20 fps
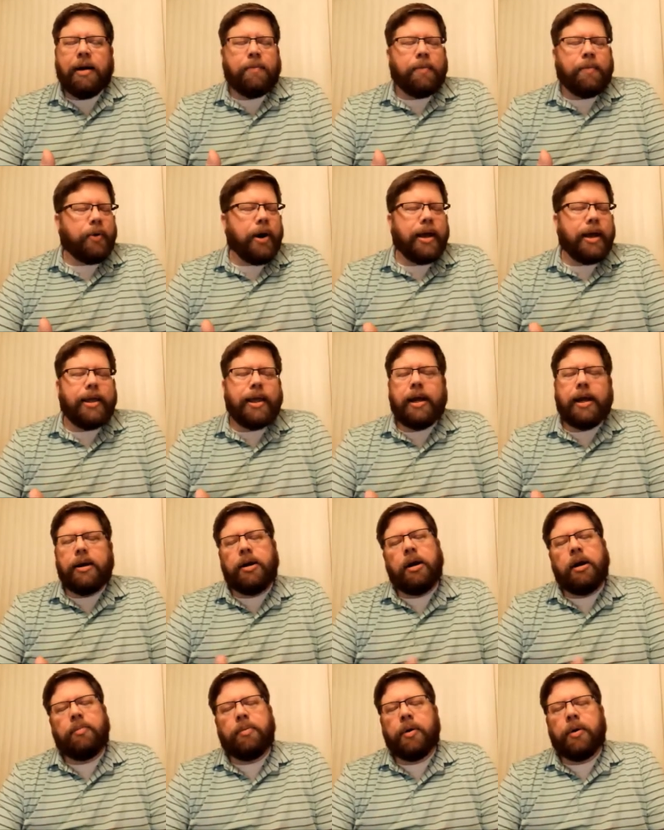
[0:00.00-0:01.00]
I, pray that in
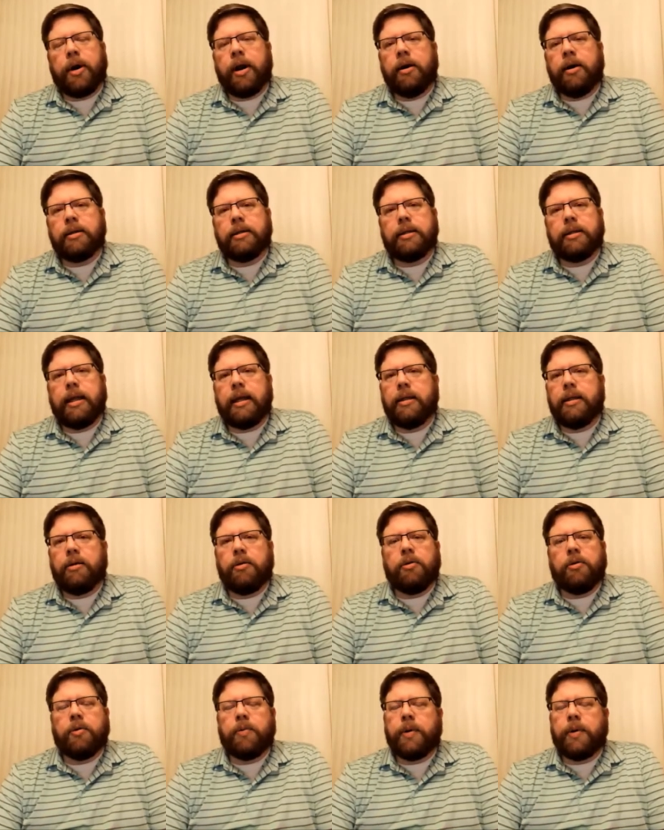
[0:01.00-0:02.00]
our prayers that the
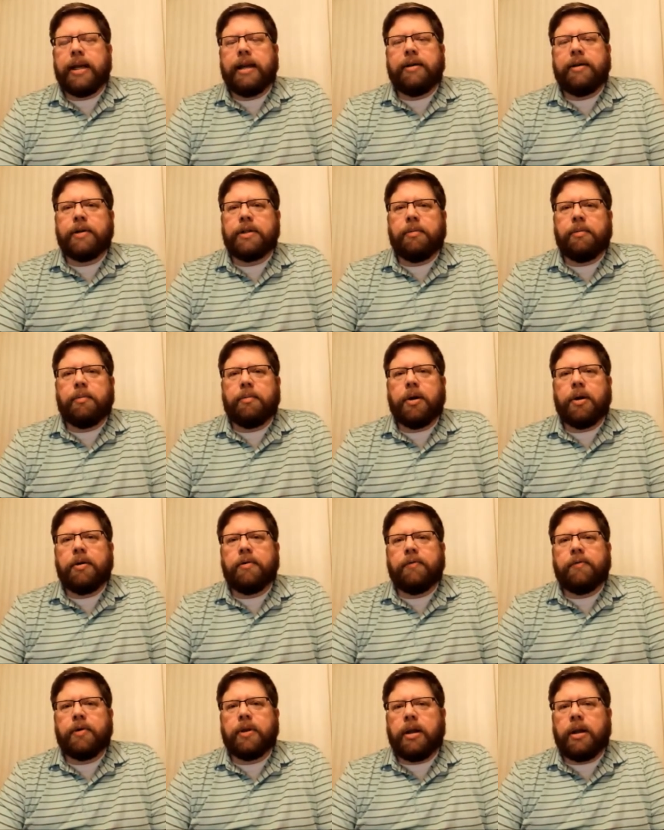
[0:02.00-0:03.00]
Lord would give us a
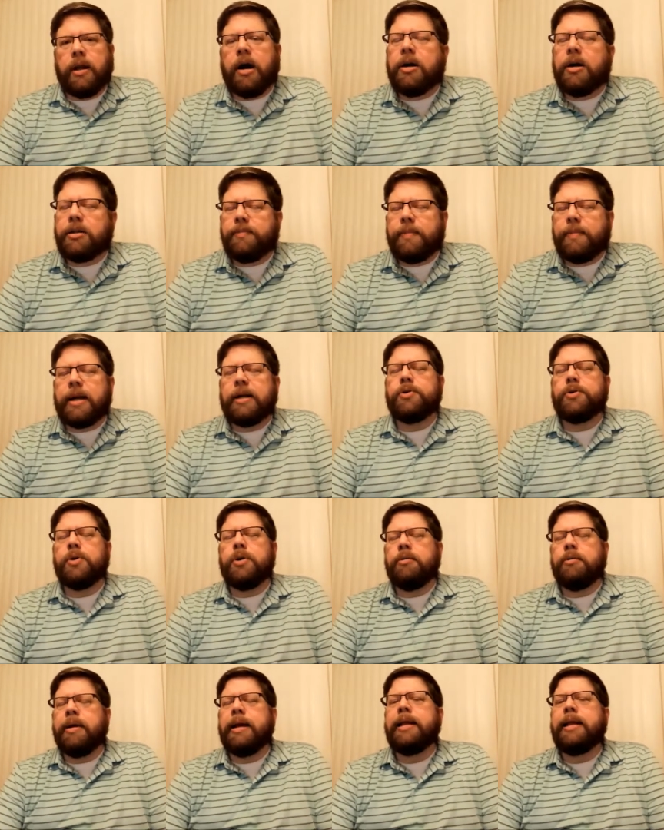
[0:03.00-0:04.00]
burden for the lost, but I
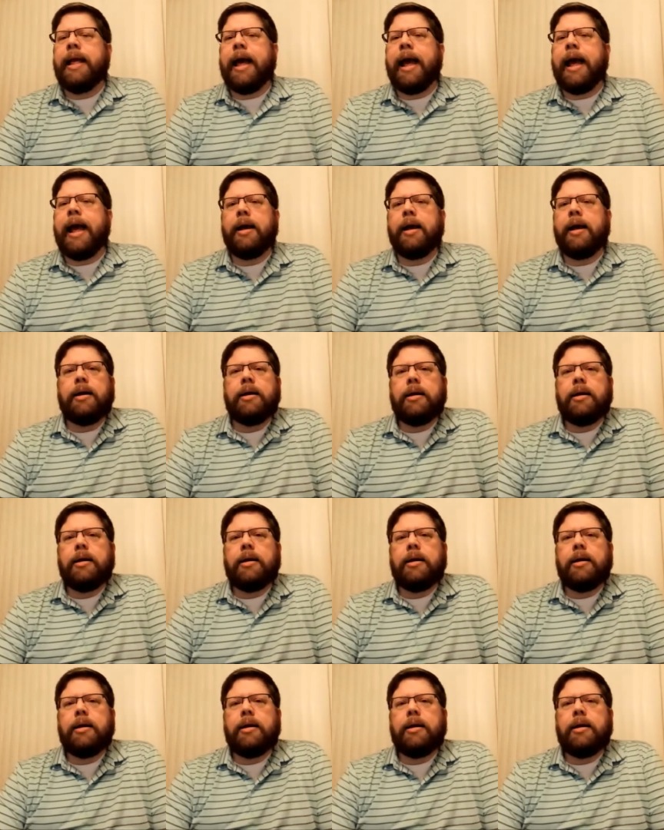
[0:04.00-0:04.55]
truly mean that.